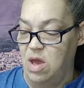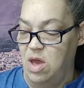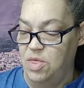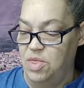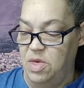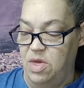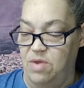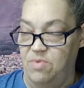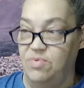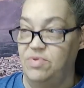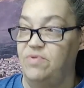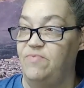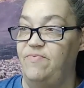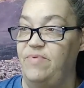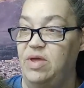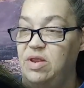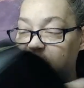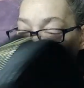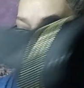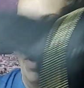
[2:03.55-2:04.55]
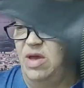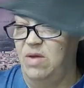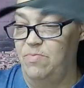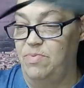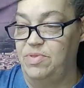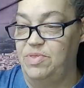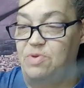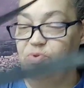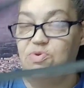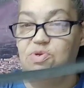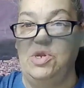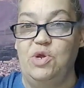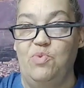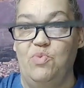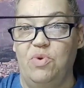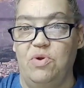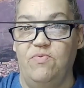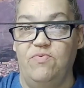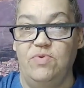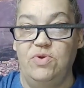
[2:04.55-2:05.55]
I thought it was a fanny pack, but there's
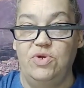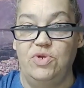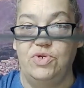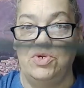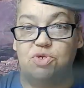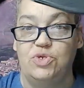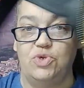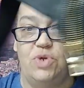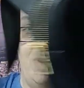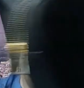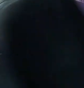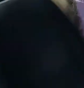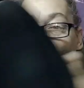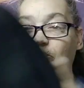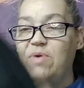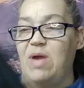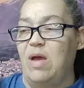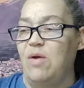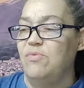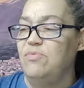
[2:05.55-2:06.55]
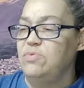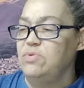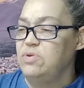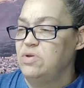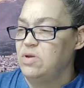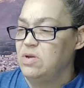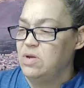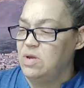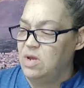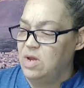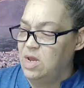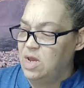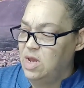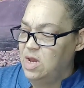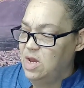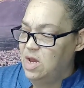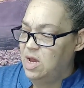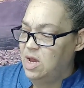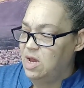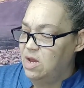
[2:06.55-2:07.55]
nowhere for you to strap it around.
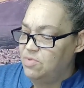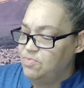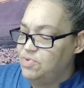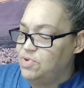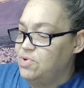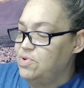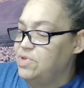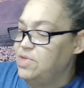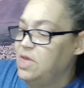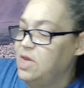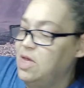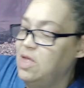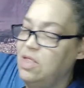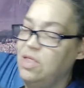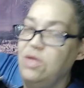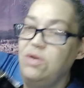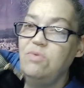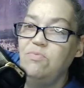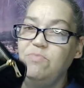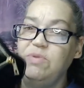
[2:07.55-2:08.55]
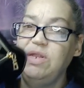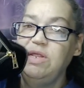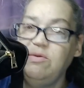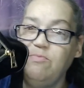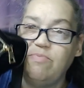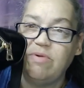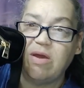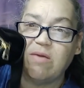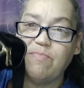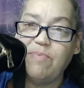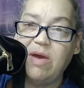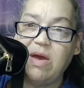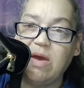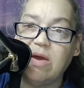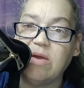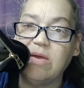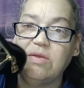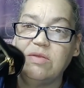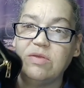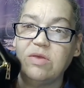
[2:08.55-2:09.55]
So it's like a little mini
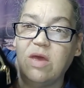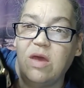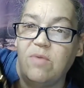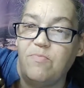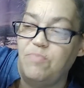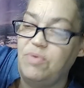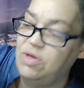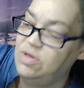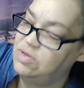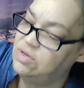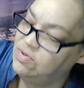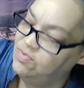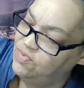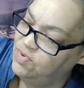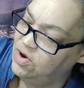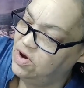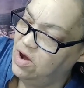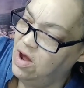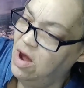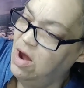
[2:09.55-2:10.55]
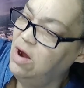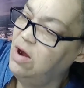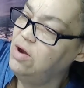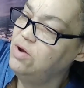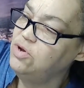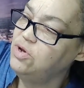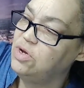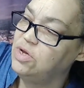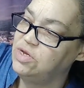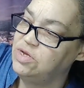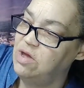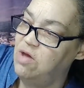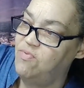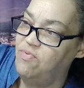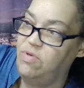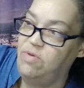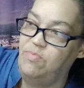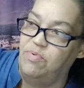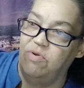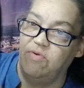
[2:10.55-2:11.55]
backpack. It's got places for your card. You can
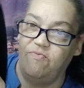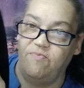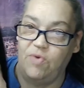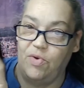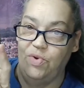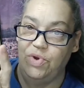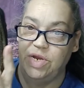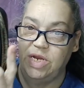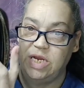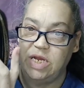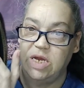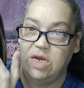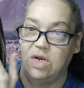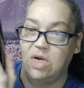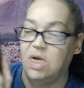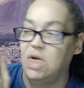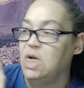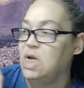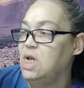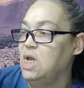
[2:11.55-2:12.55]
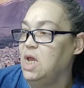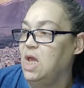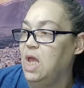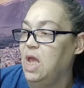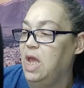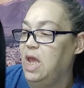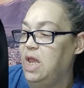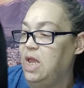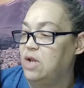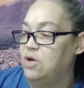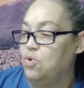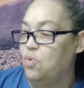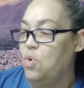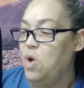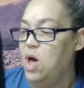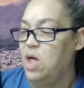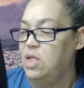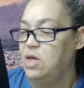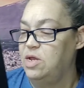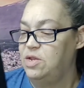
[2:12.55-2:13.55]
definitely put a phone in here and a
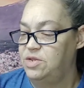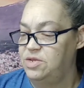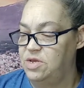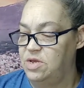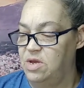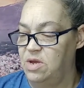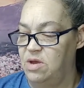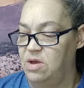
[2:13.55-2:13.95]
wallet.